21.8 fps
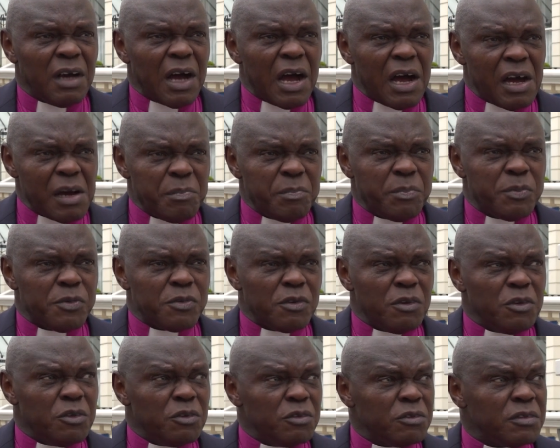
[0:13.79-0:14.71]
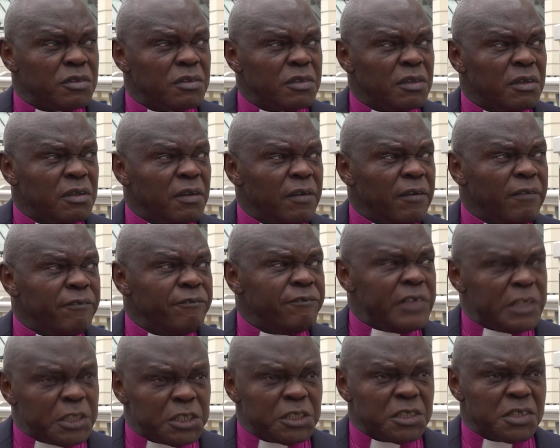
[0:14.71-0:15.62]
Absolute
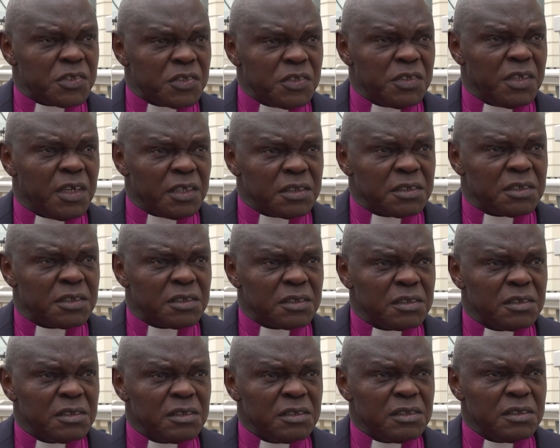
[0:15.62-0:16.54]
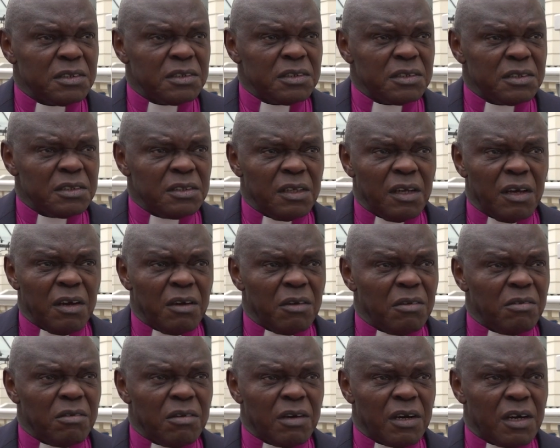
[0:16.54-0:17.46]
viciousness, you
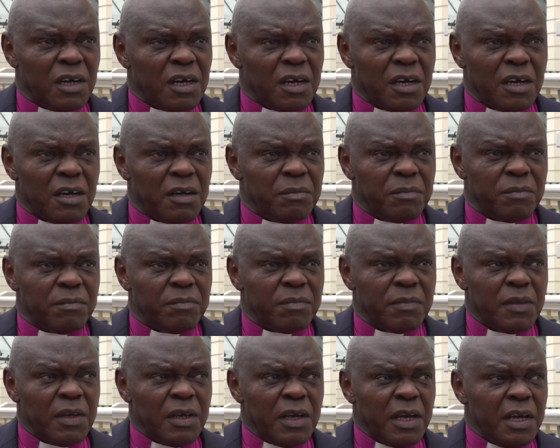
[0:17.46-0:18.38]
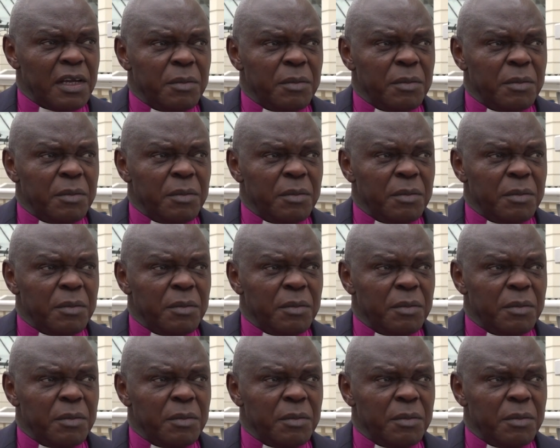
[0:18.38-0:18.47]
know.